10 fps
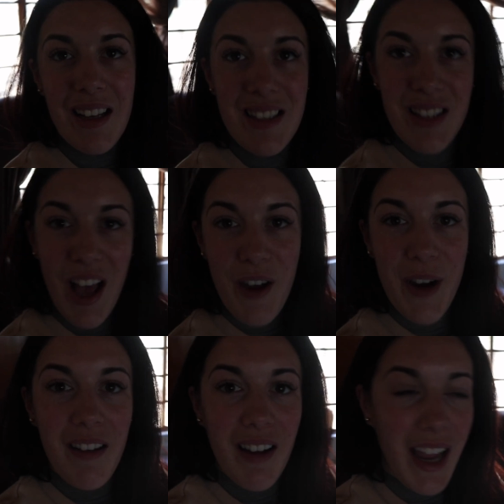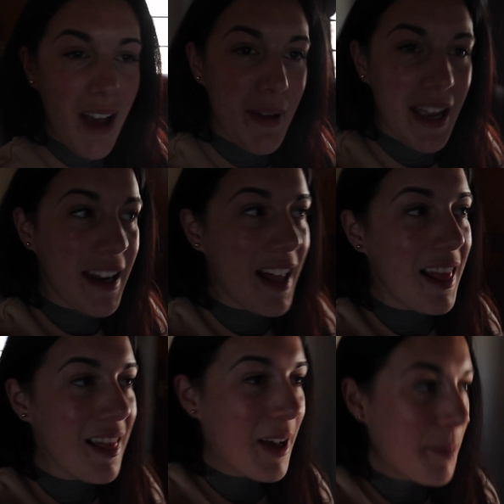So here I am in
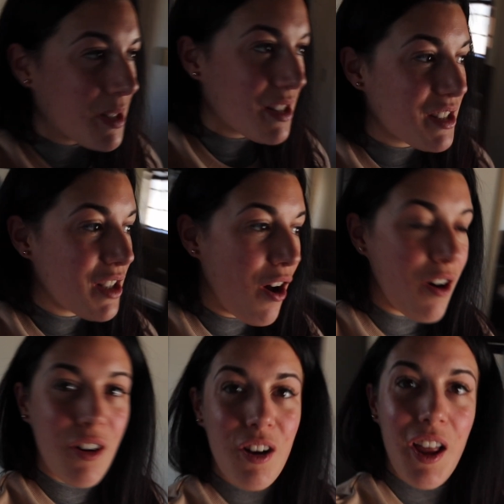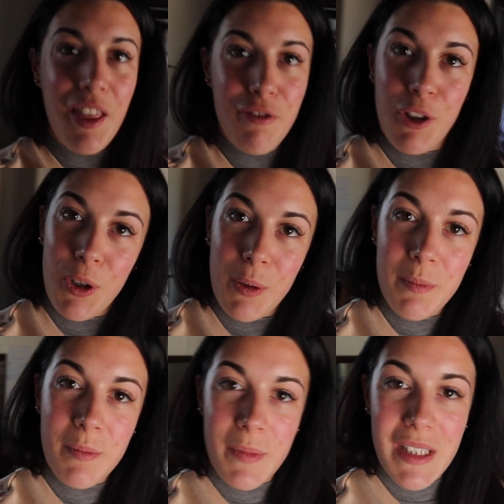Leopard Song. The
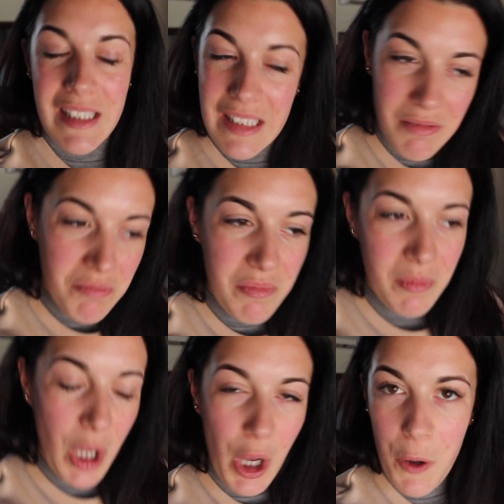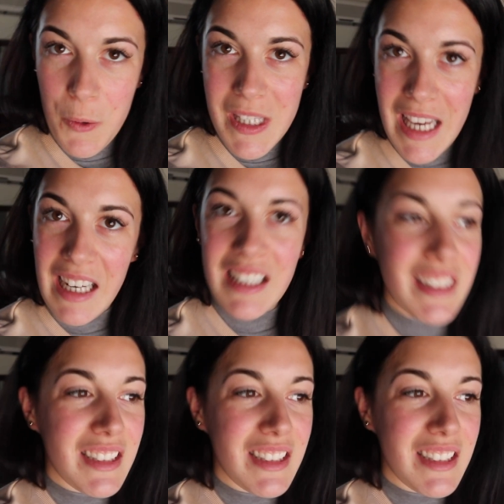room's cozy.